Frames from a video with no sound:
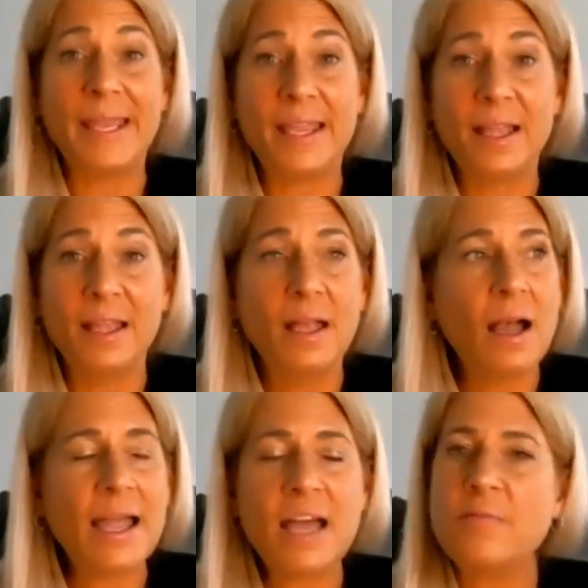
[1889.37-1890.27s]
me.
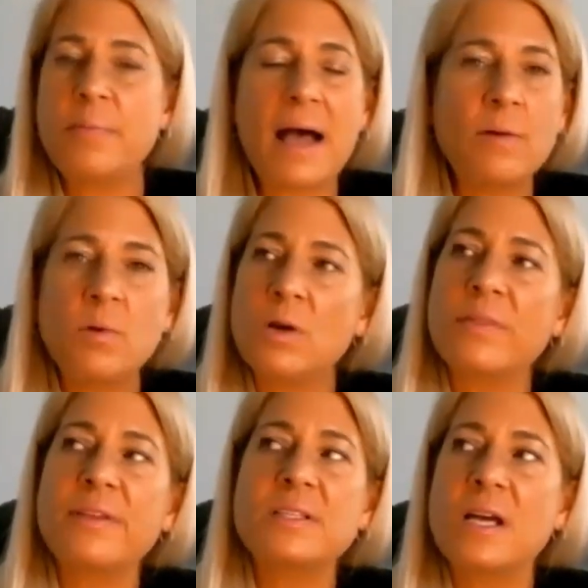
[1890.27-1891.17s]
I work
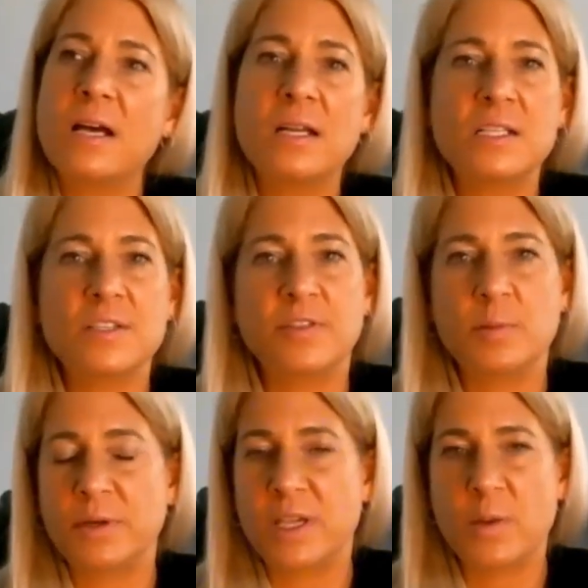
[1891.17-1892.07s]
with a ton of different
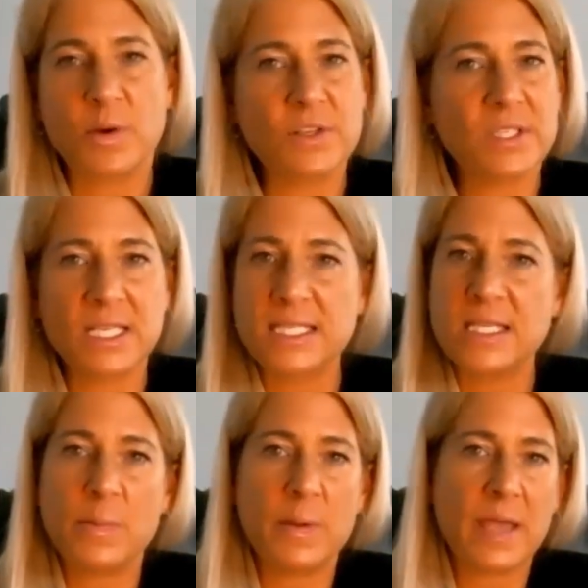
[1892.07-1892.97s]
bookkeepers and
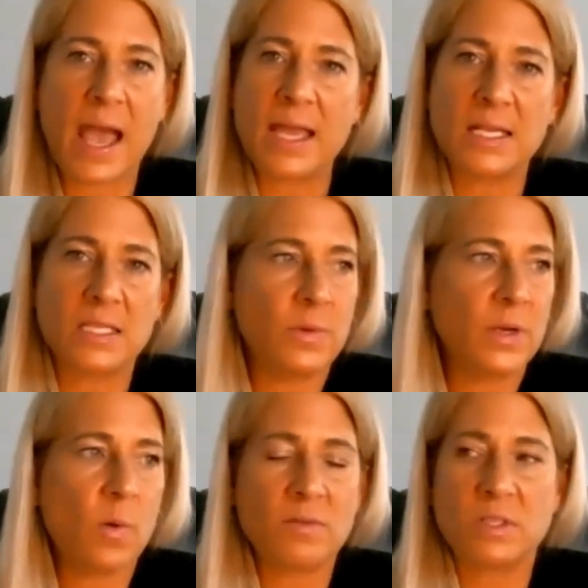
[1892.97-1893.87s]
CPAs. We
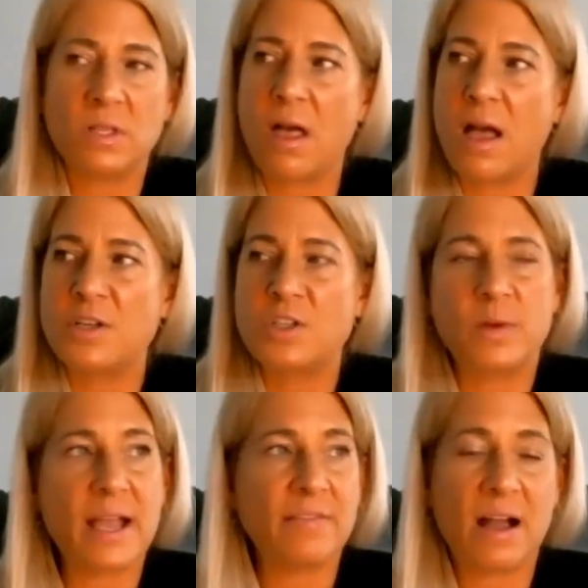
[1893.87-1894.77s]
go out to lunch.
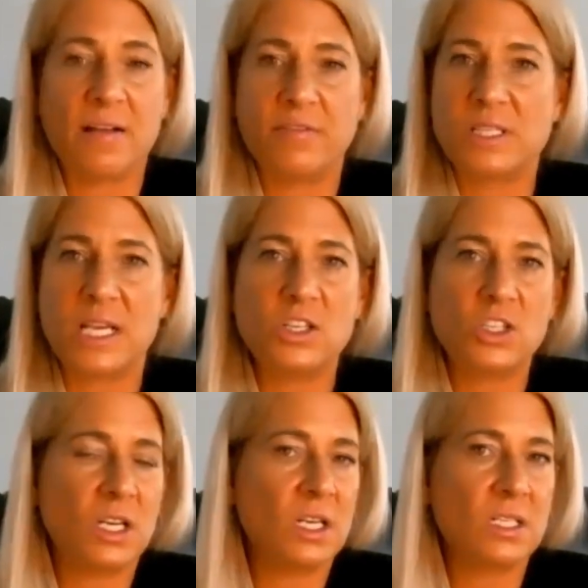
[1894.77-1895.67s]
We have
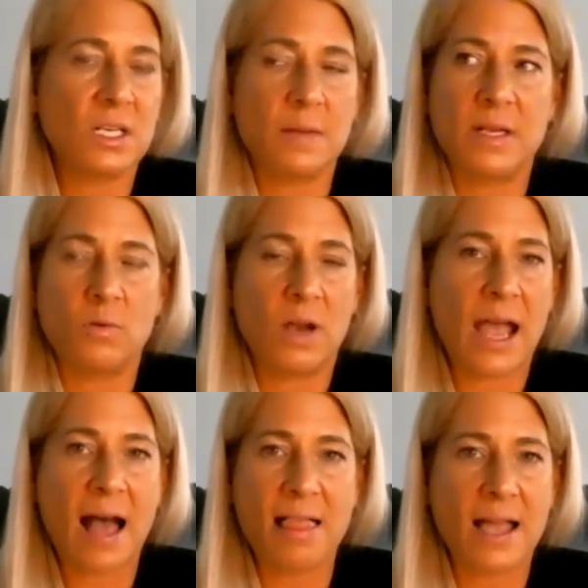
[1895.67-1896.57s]
conversations. I mean, we're
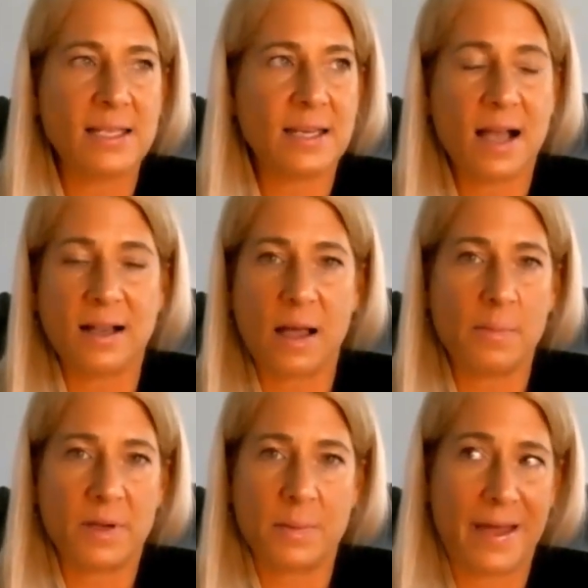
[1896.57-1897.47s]
allies, not
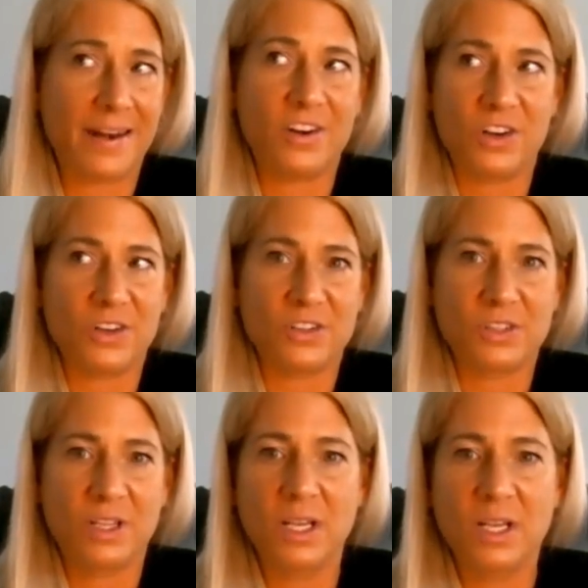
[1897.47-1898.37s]
competitors.